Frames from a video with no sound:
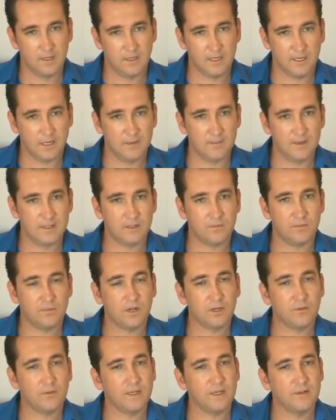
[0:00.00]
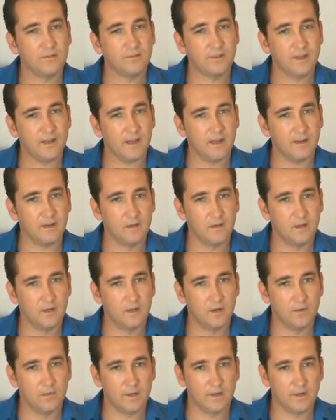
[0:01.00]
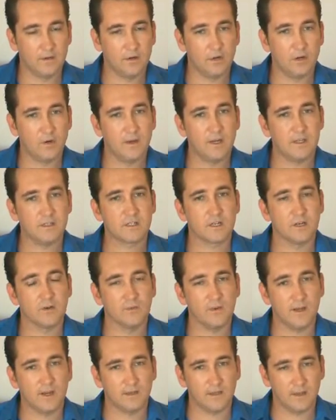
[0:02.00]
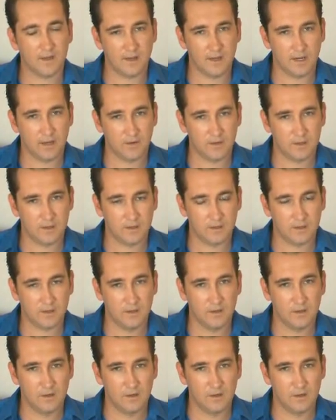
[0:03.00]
Yet no matter what we have done, we can always correct our errors,